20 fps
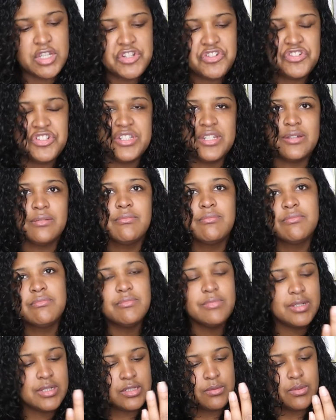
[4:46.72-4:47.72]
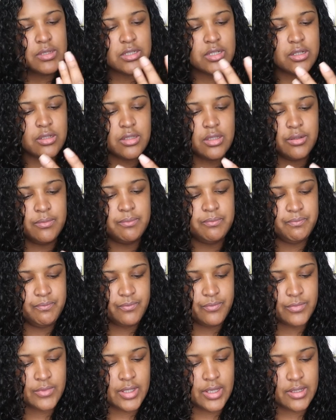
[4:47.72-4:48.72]
Interesting, it smells good though.
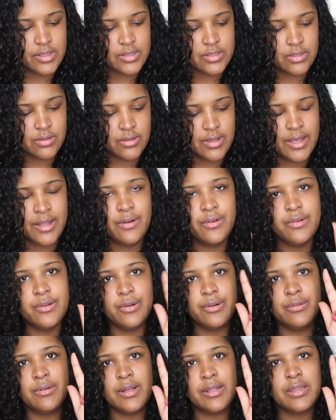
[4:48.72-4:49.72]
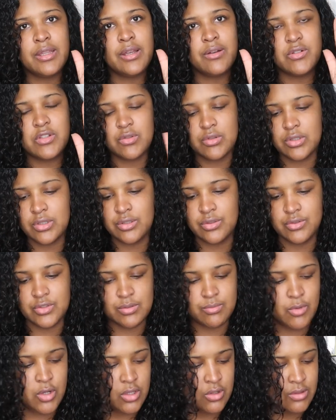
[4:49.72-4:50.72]
Okay, so I don't know, I think I was supposed to do
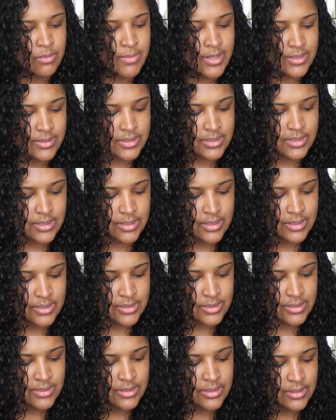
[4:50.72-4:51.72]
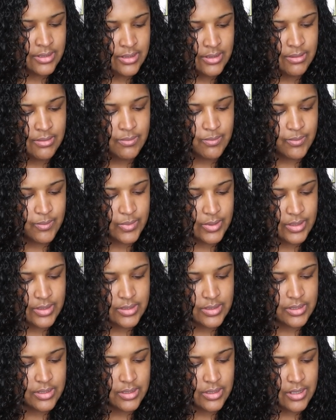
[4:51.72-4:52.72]
smaller amounts than this, but
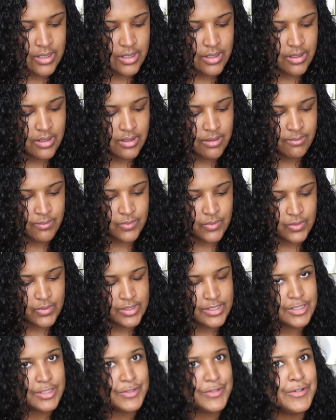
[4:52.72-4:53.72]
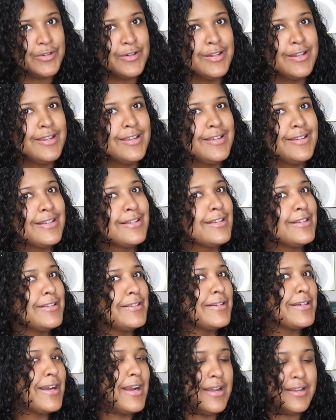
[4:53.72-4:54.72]
yeah, I'm going
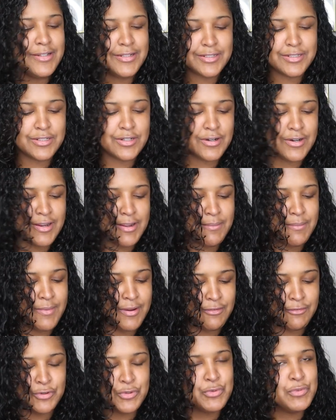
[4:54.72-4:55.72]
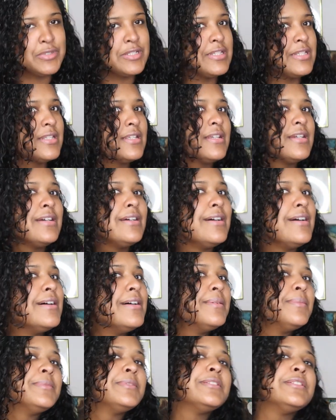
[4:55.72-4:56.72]
to kind of start at my roots.
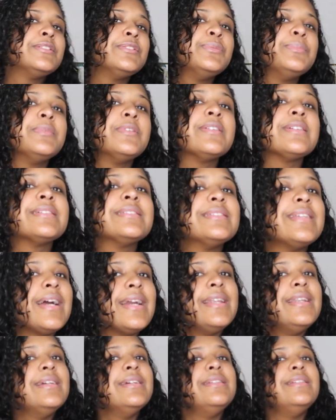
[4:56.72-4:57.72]
Super excited.